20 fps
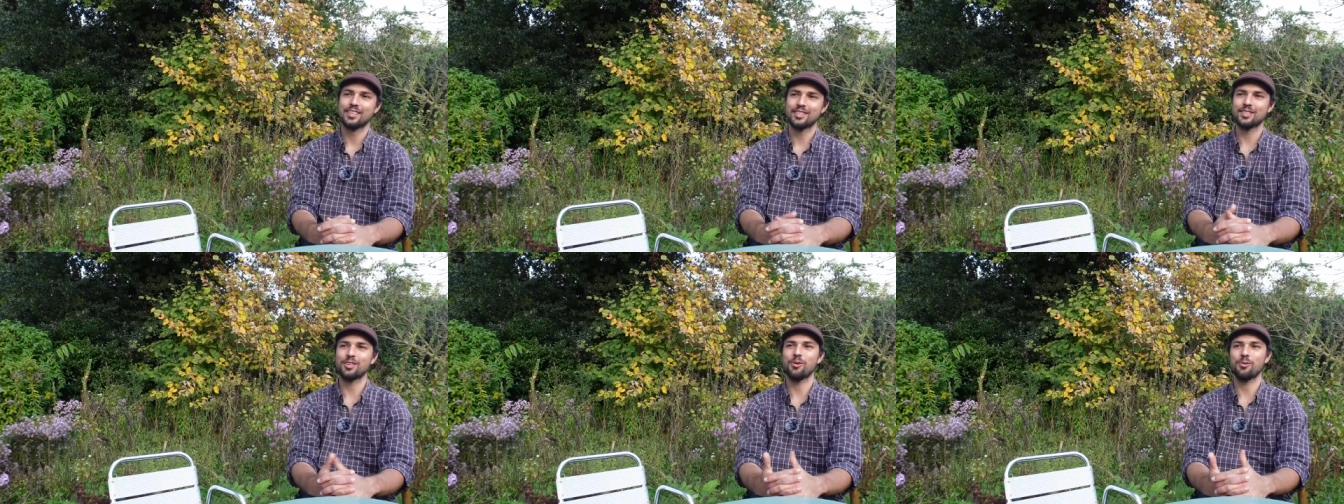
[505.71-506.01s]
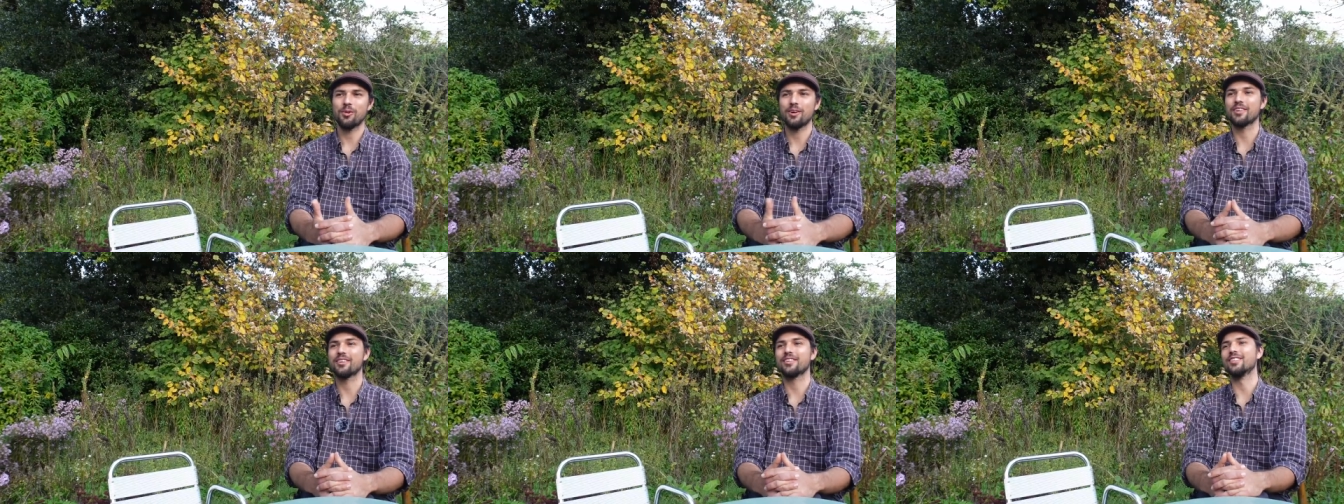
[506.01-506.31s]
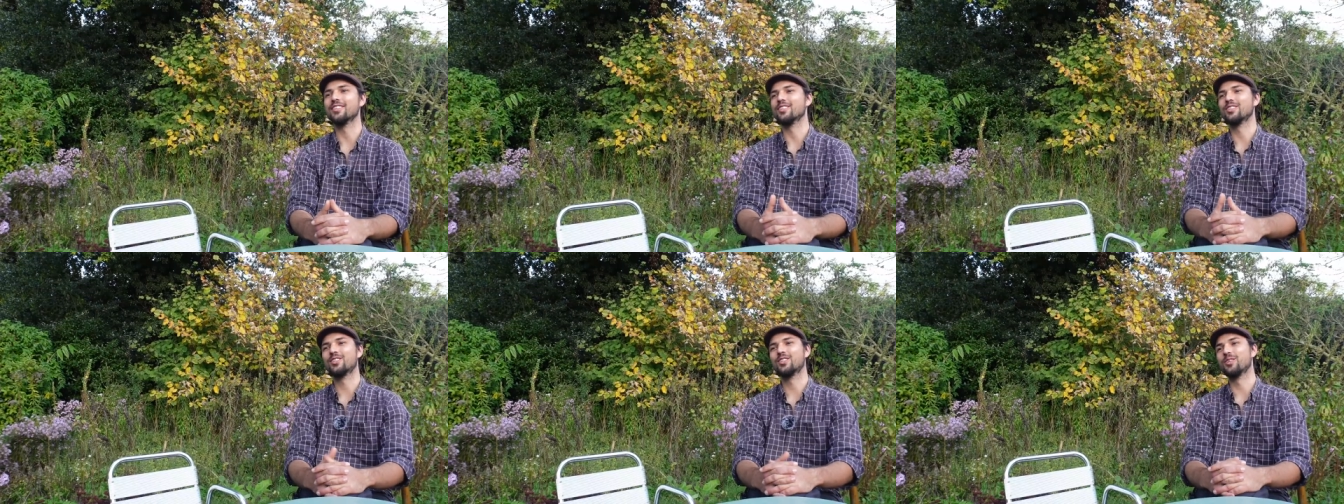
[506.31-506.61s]
So what
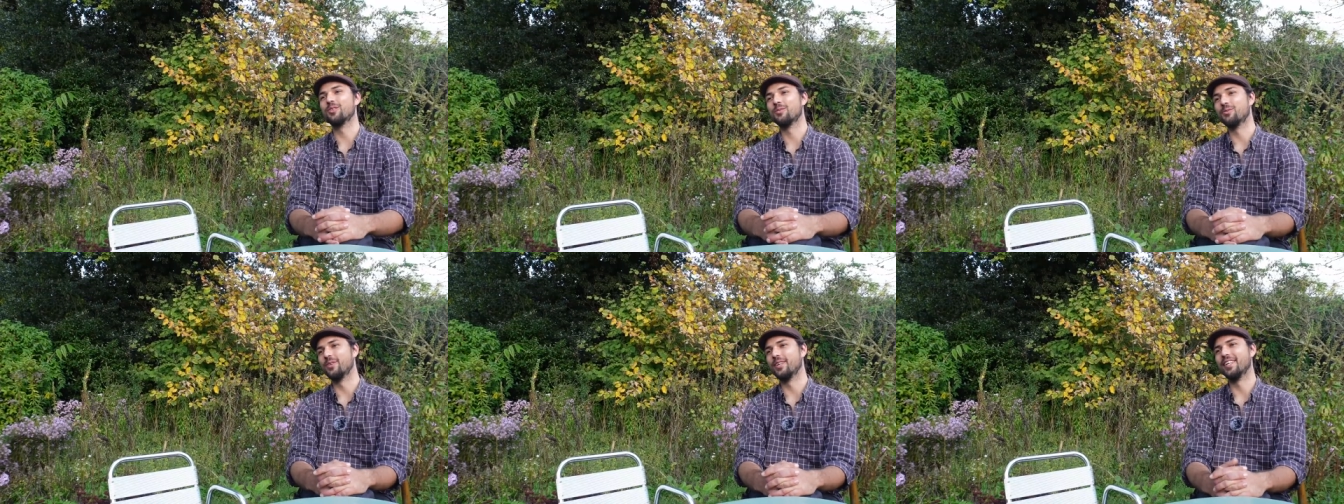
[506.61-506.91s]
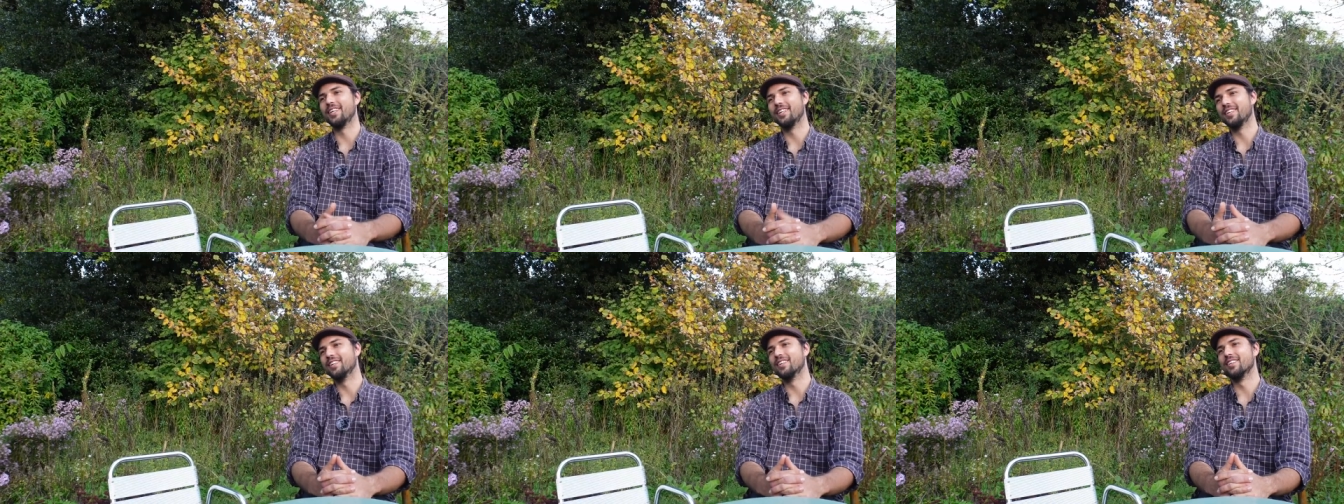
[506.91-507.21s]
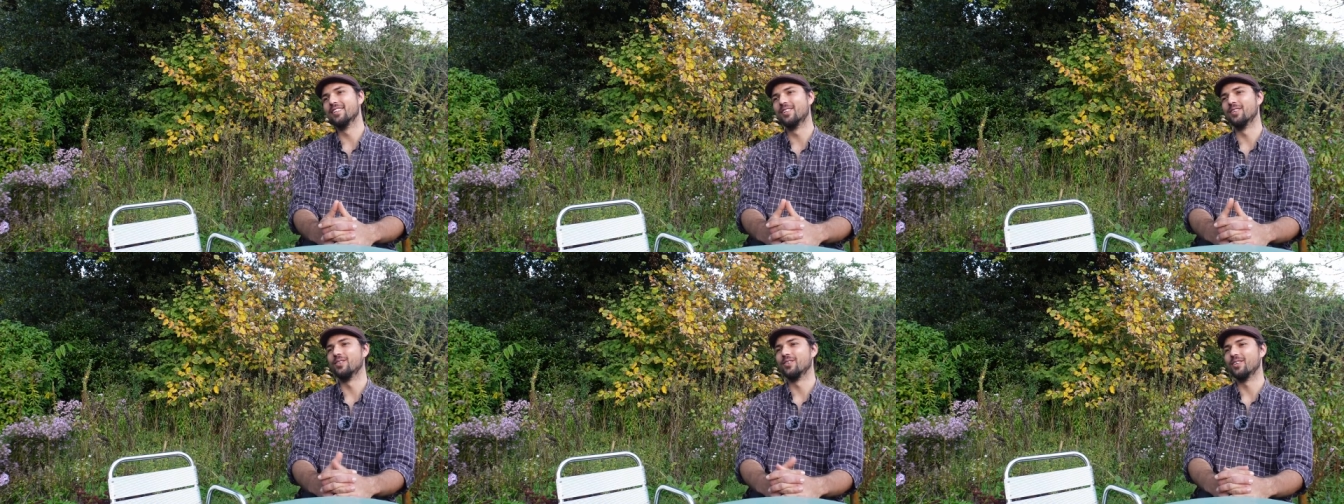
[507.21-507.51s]
should we
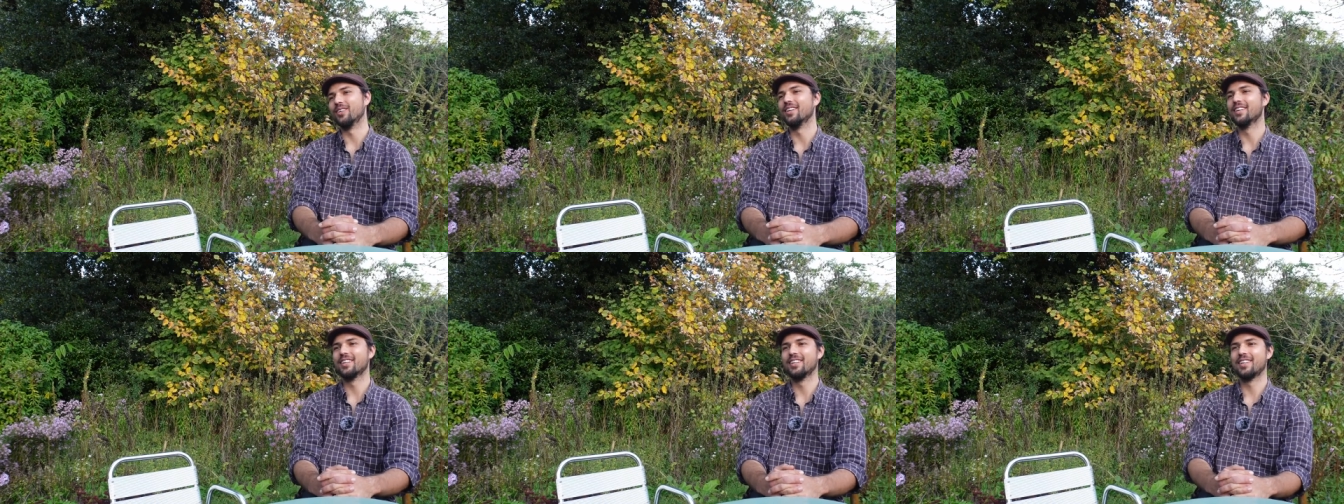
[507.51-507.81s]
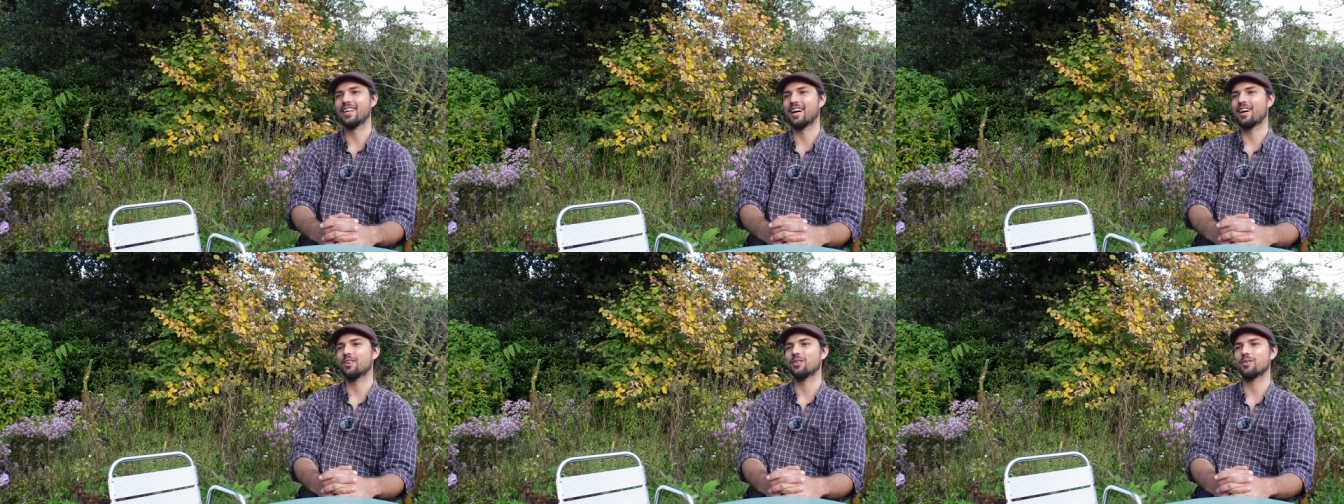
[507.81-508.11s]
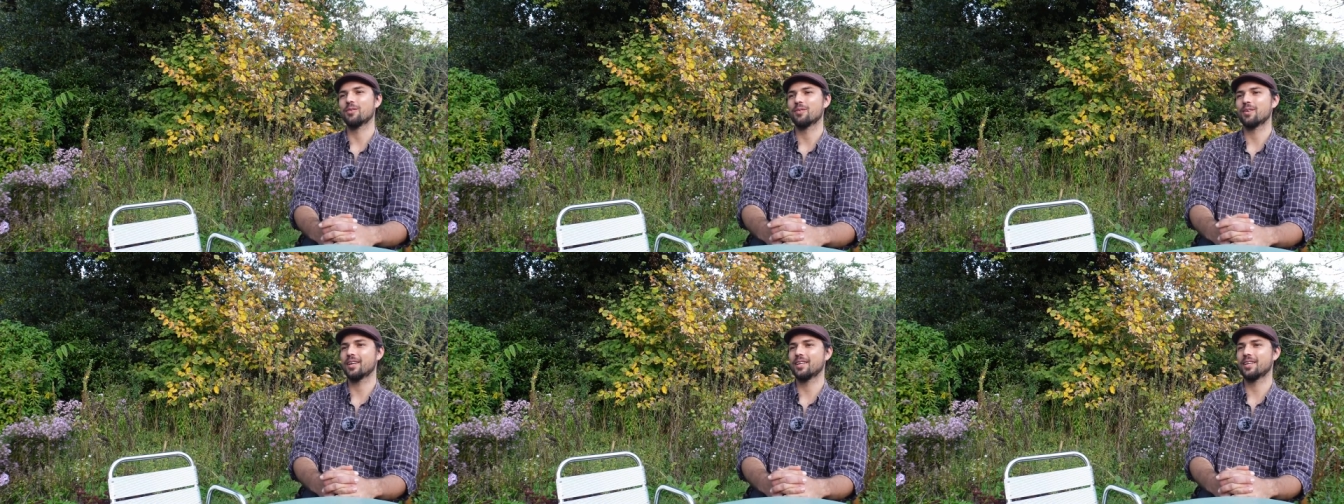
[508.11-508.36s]
do now?